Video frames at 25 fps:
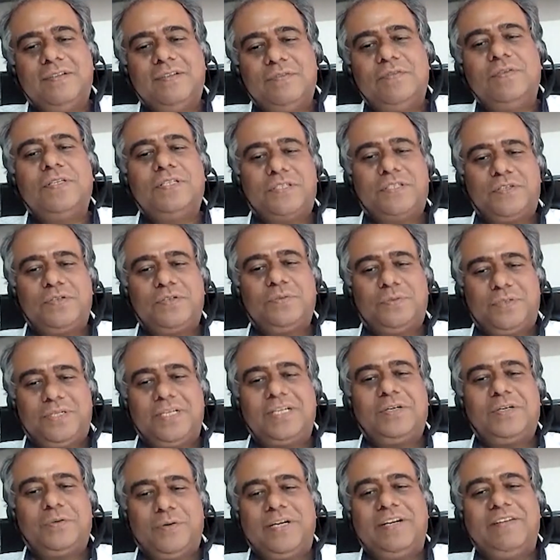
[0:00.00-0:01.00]
First, you
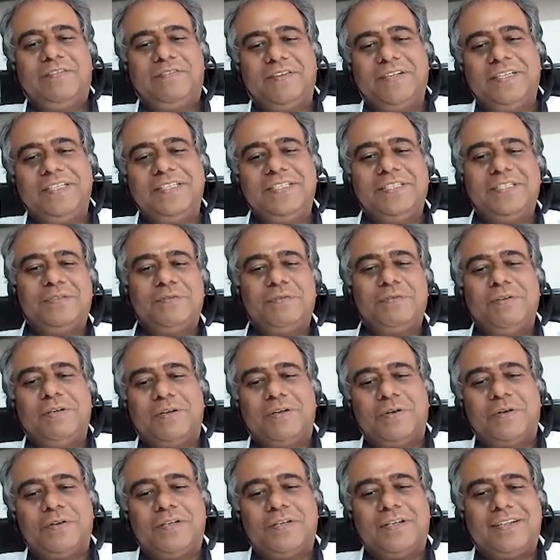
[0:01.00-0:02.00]
said 25 years, we
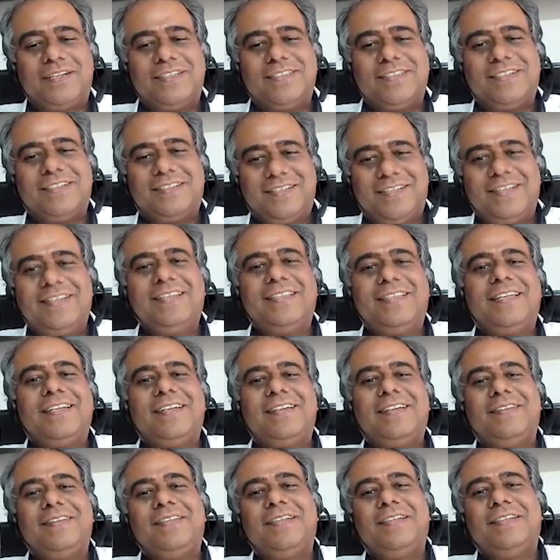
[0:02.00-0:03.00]
are on a trajectory.
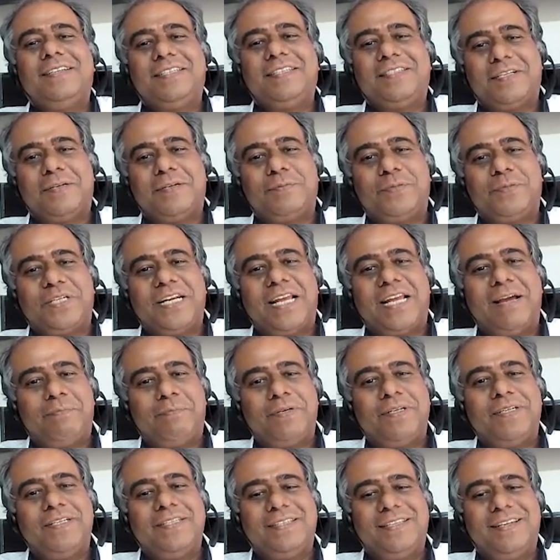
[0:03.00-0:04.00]
Then the disruption
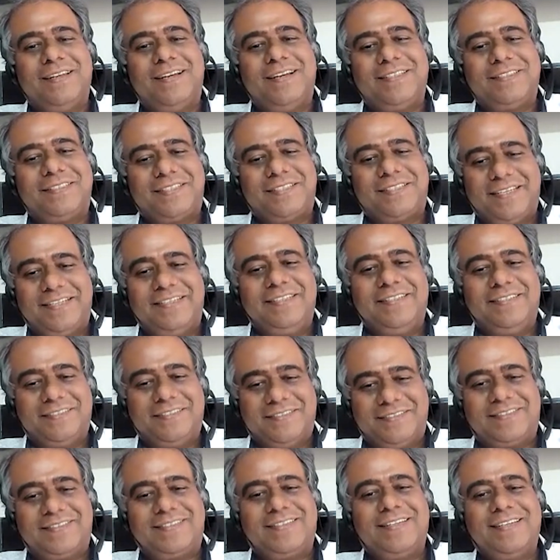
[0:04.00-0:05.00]
happened in the last 10
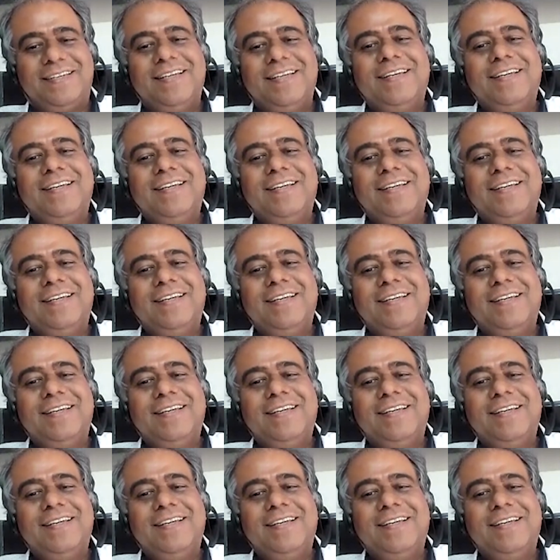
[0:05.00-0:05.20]
years.